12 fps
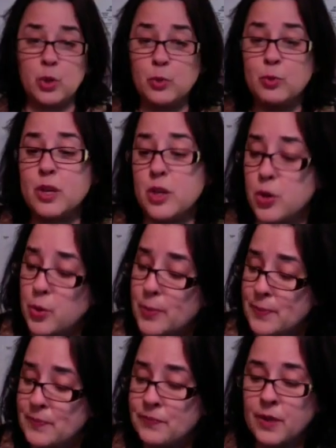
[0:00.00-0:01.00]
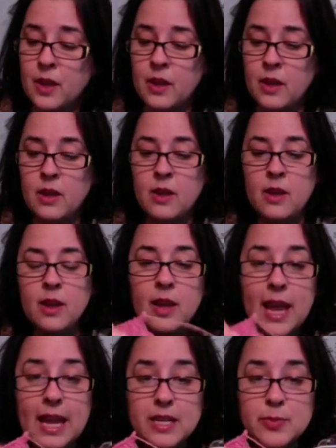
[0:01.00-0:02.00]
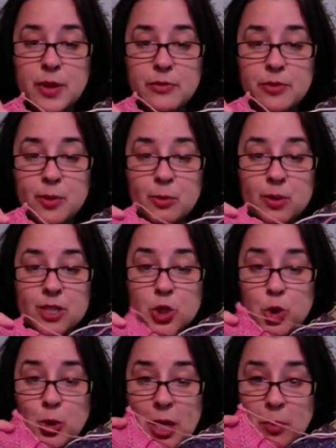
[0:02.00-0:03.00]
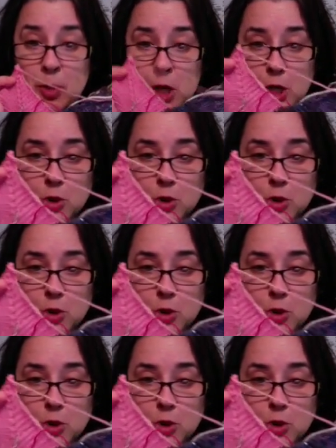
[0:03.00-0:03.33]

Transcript: Loopy U. Handspun from Stirring Bean,